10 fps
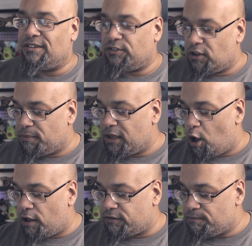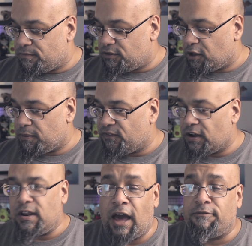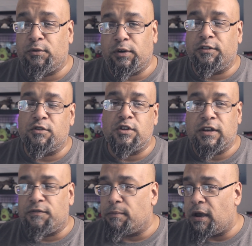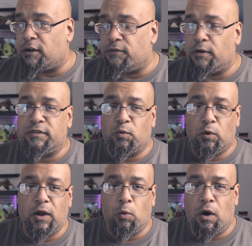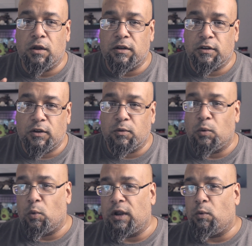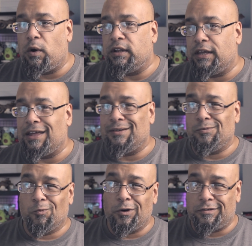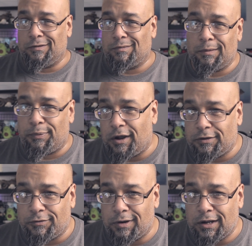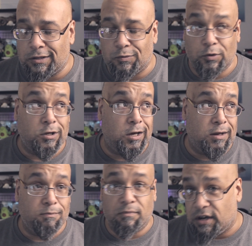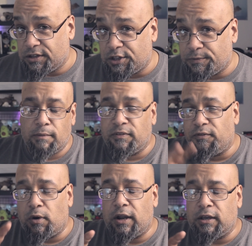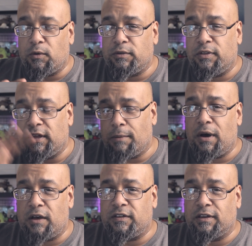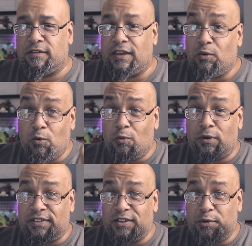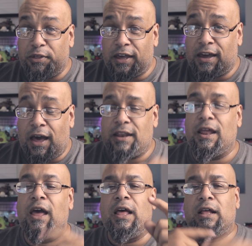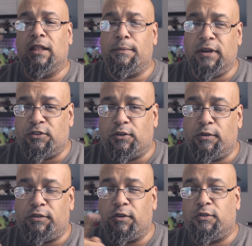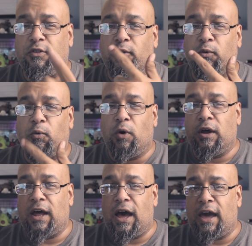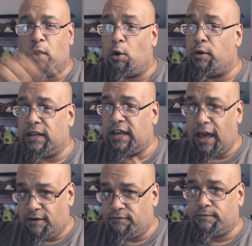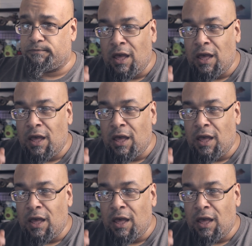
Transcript: It's gonna be awesome. It's gonna be fun. I've been researching different microphones and what I wanted to do and what I wanted to get and what's in my price range, which ain't much. And before I go into the unboxing and say, ooh, what's the new thing I got? Let me introduce you to what I already have.